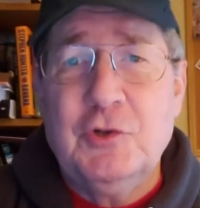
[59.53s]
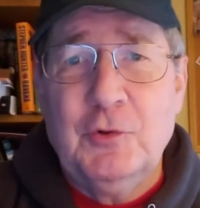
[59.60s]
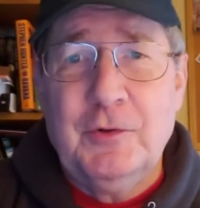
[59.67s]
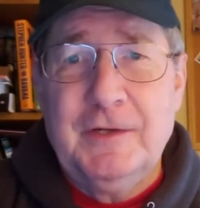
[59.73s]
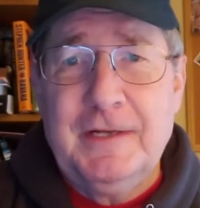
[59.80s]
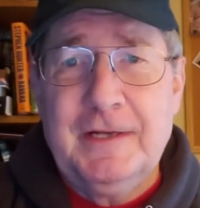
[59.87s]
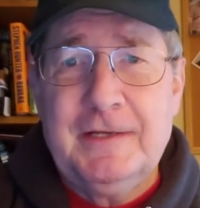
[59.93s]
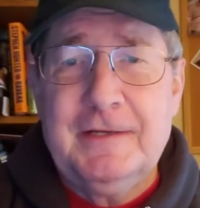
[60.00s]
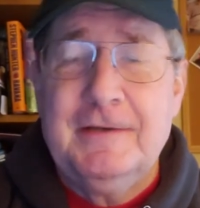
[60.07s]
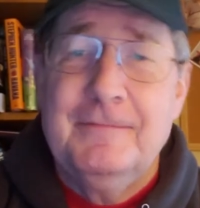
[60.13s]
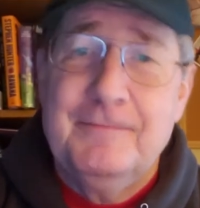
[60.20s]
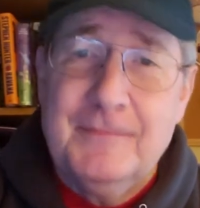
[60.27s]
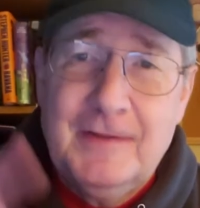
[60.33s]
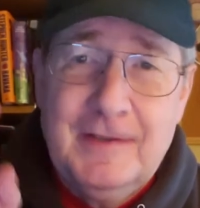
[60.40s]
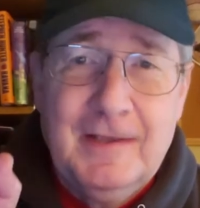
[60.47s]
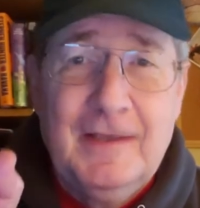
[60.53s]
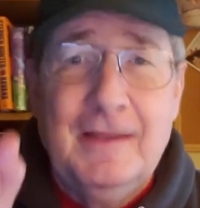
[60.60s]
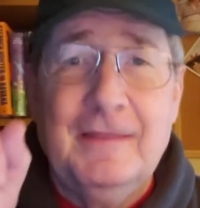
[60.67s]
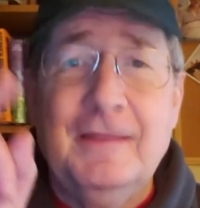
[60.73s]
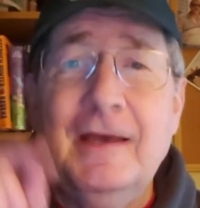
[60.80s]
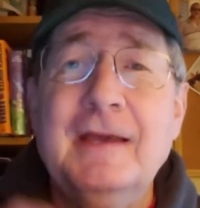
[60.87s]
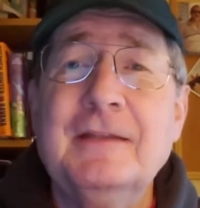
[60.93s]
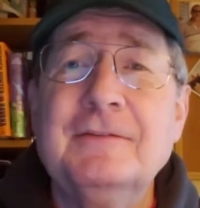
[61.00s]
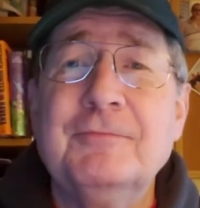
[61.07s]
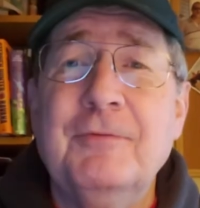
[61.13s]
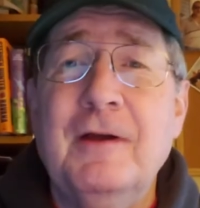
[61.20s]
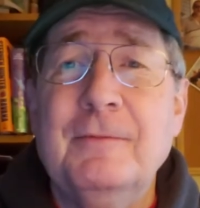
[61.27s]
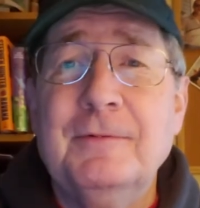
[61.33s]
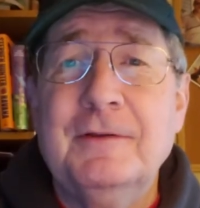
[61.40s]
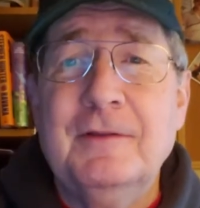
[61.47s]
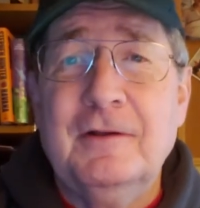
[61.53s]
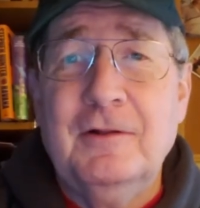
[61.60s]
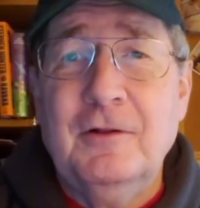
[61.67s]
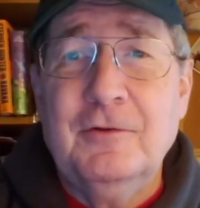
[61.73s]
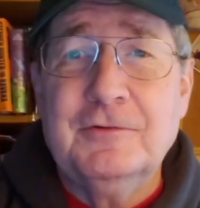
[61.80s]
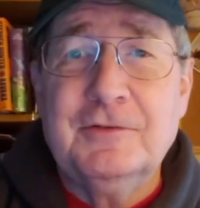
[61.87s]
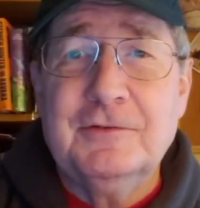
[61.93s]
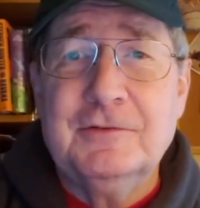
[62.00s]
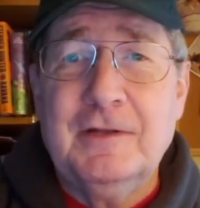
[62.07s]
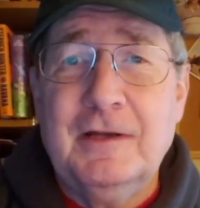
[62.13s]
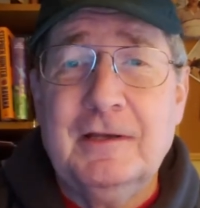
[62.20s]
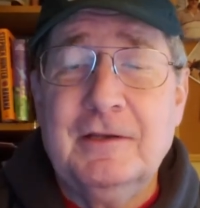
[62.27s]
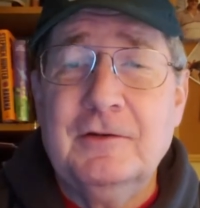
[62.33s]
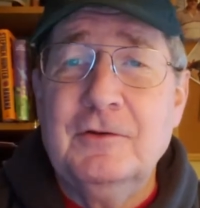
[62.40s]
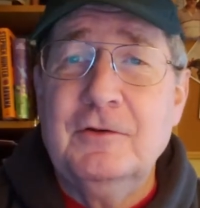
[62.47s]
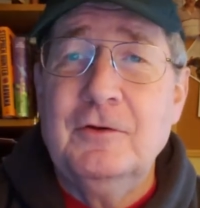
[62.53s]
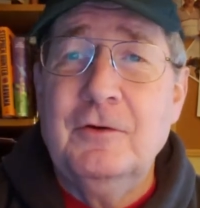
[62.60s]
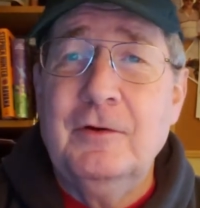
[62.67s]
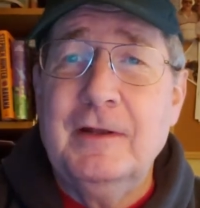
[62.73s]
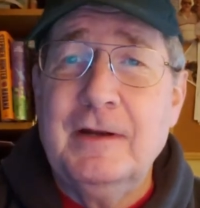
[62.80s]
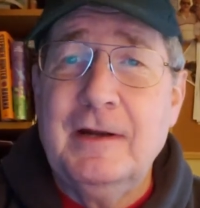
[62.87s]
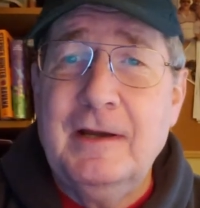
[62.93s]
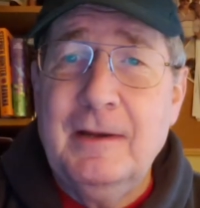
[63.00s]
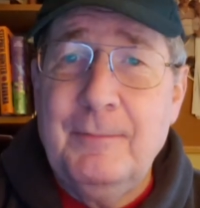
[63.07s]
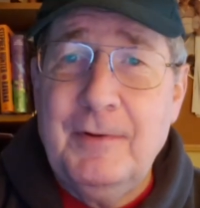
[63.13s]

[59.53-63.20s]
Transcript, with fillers: Derndik. That's probably the closest I can do, and I